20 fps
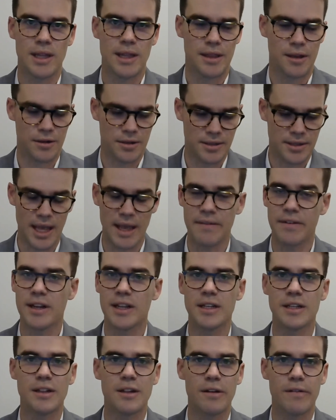they're saving
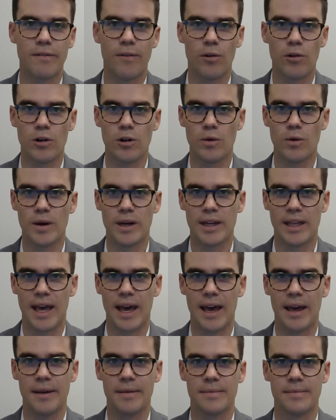into their
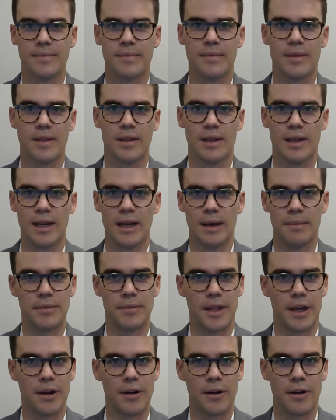401k,
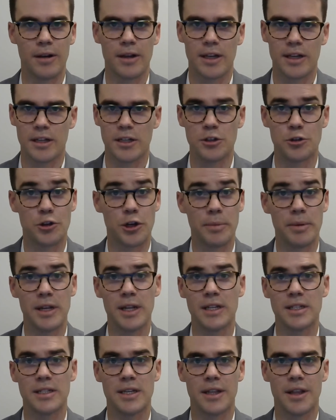they're
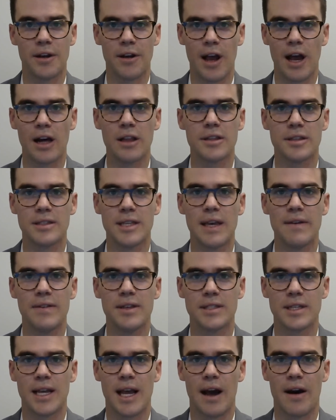contributing to their health
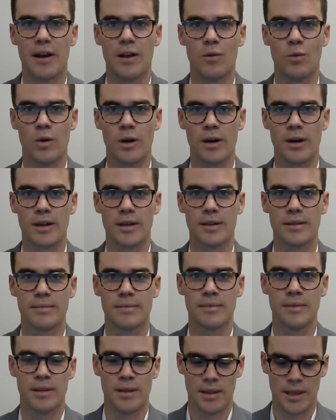savings account at work.
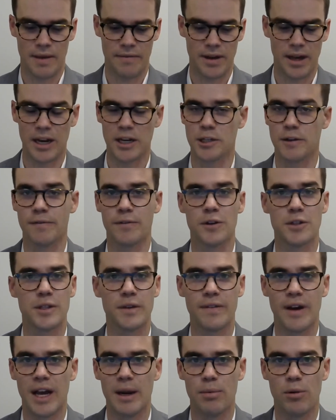They've got a
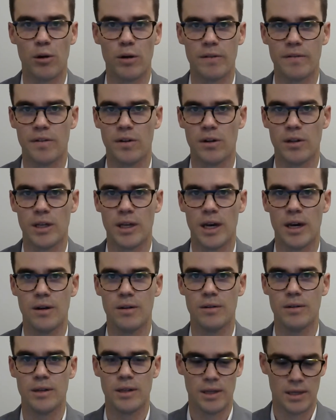diversified
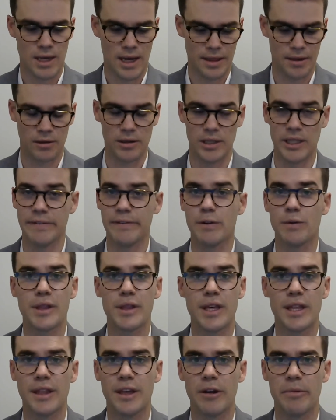portfolio, they're living
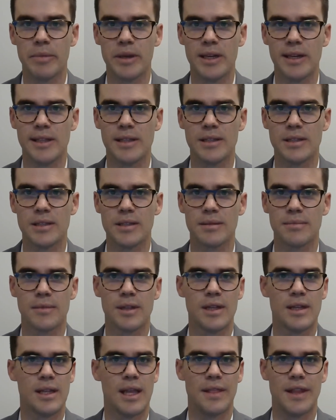within their means,
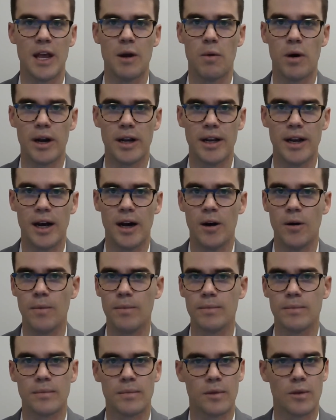and they want to
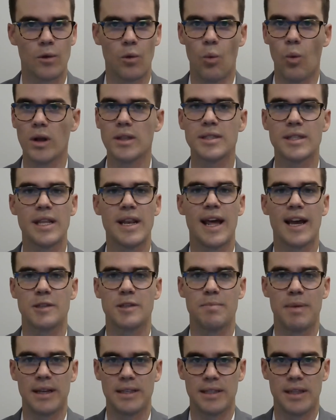know what's the
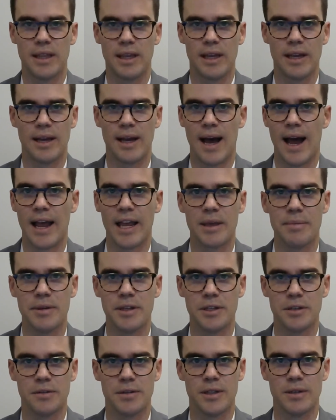next best thing I could
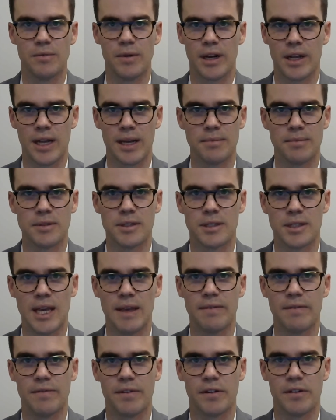be doing when it comes to
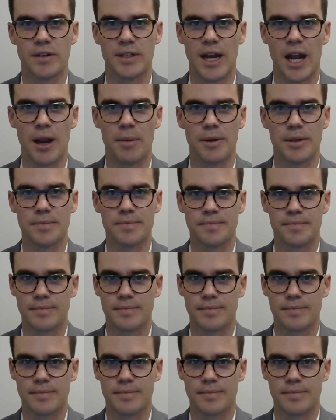saving for retirement.